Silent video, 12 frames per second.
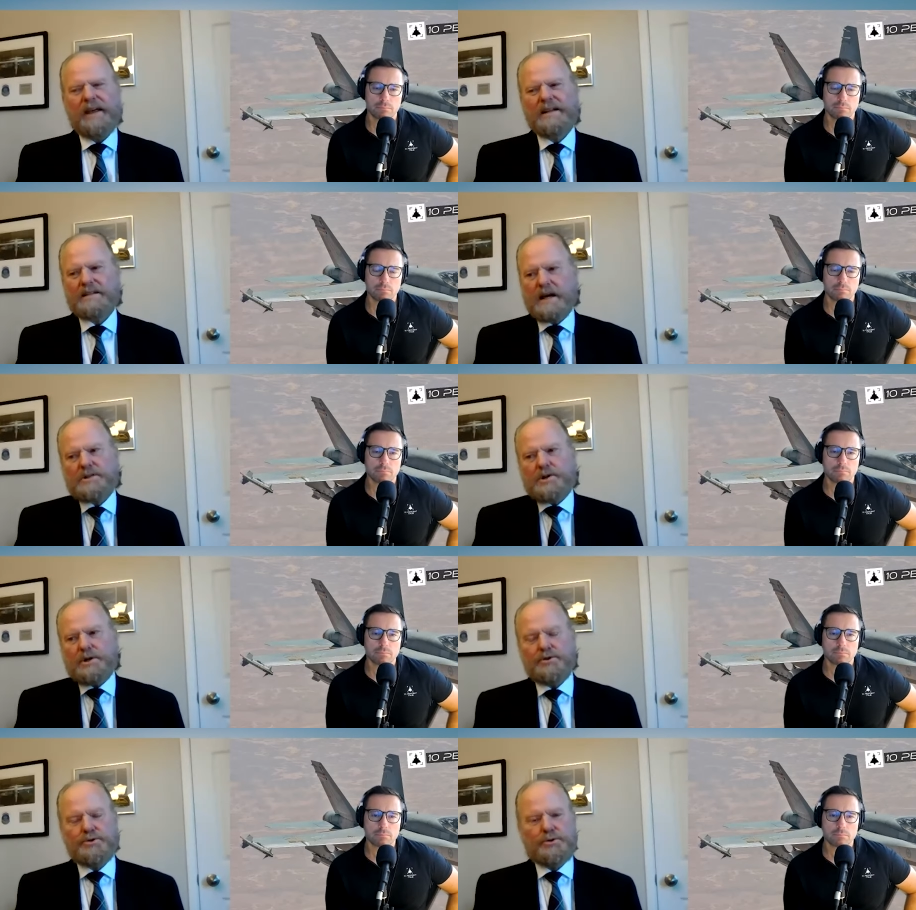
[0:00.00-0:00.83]
Speaker 1: And that's
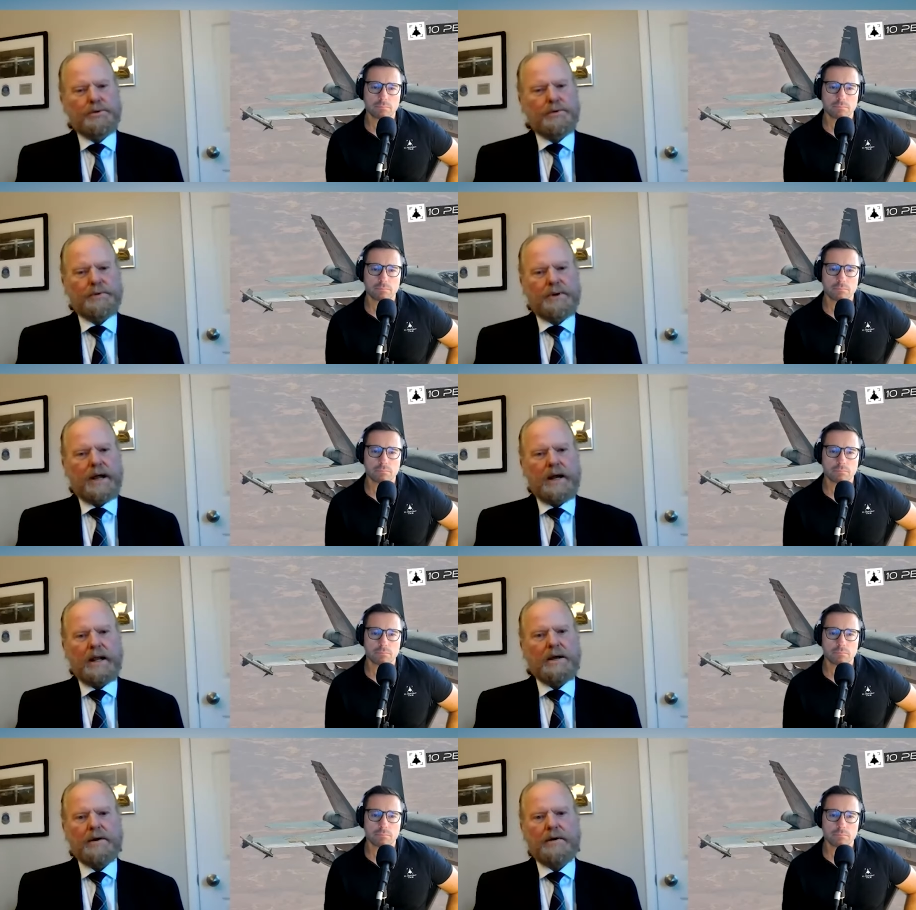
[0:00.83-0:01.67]
actually true for
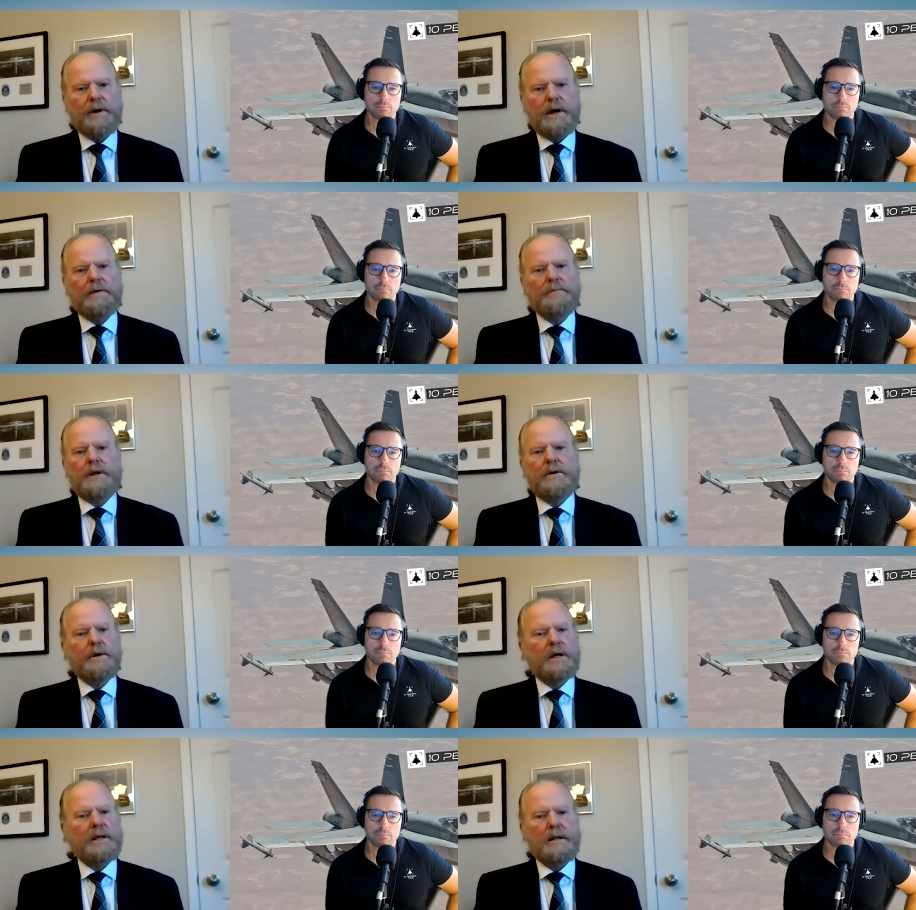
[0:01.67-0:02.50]
any aircraft,
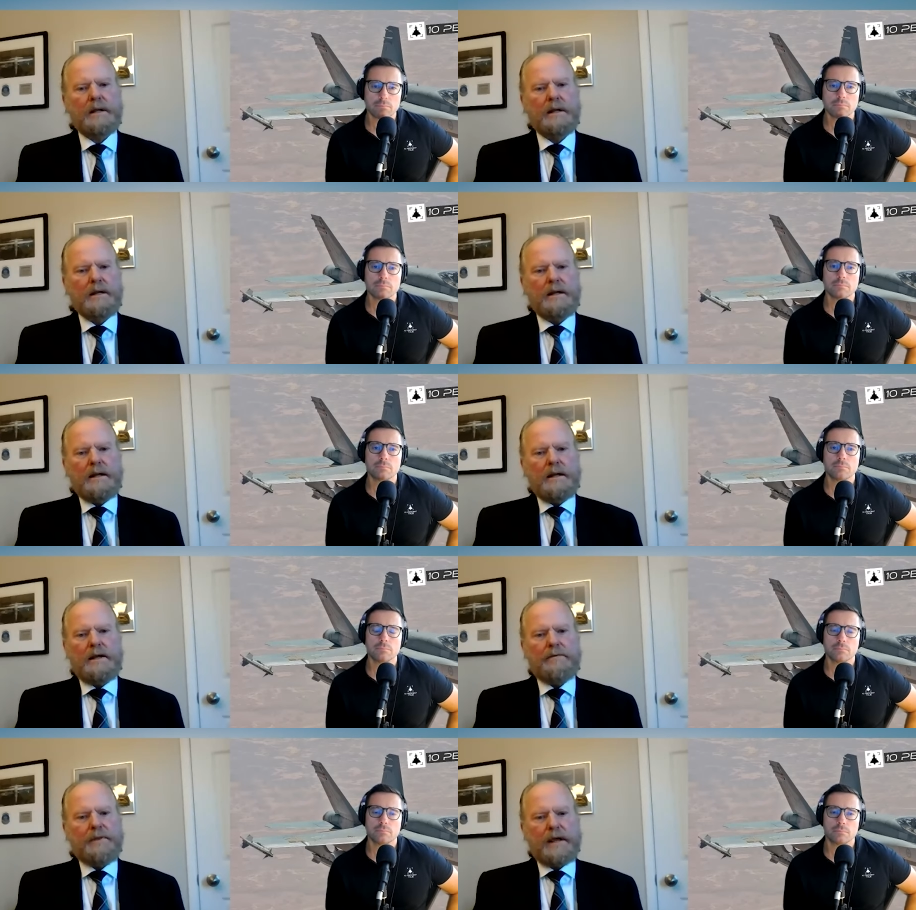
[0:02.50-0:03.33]
you know, like
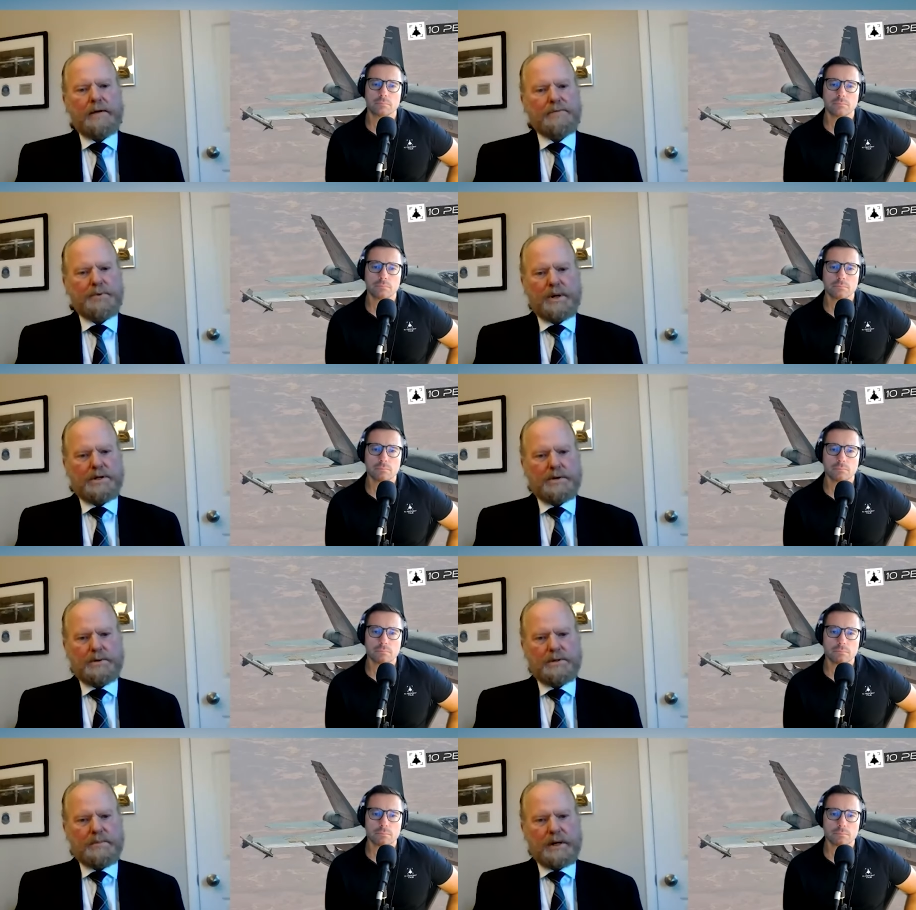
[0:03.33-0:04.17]
even the
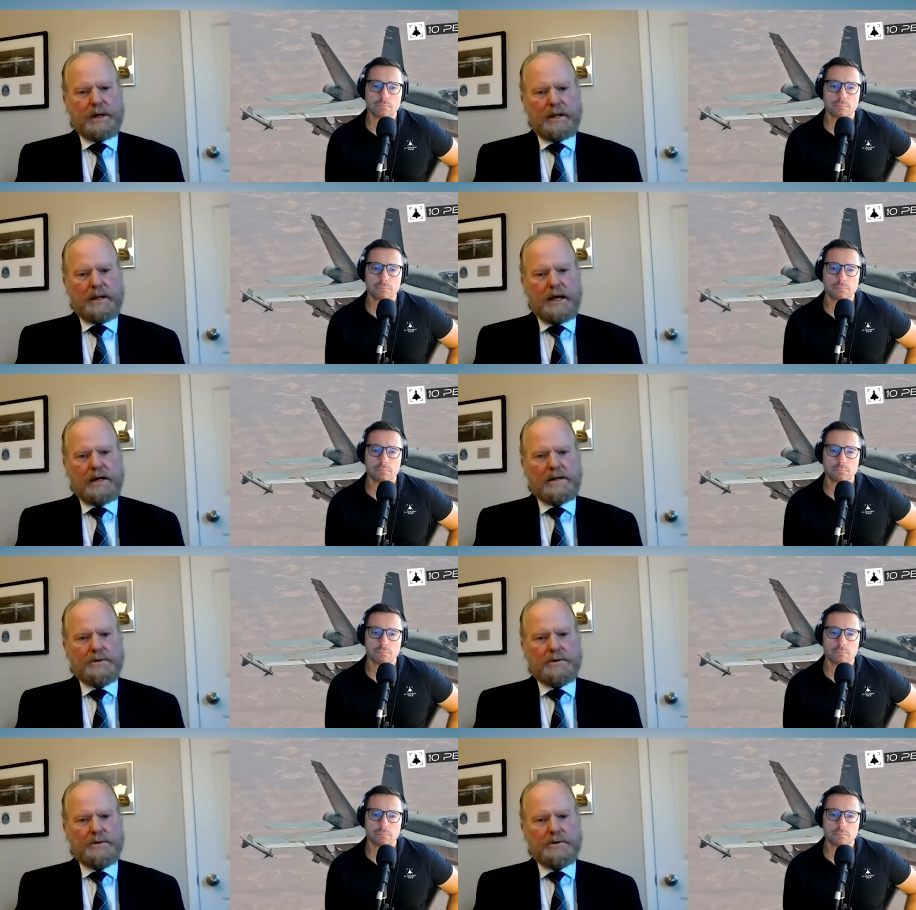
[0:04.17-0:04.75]
F-22 or something like that.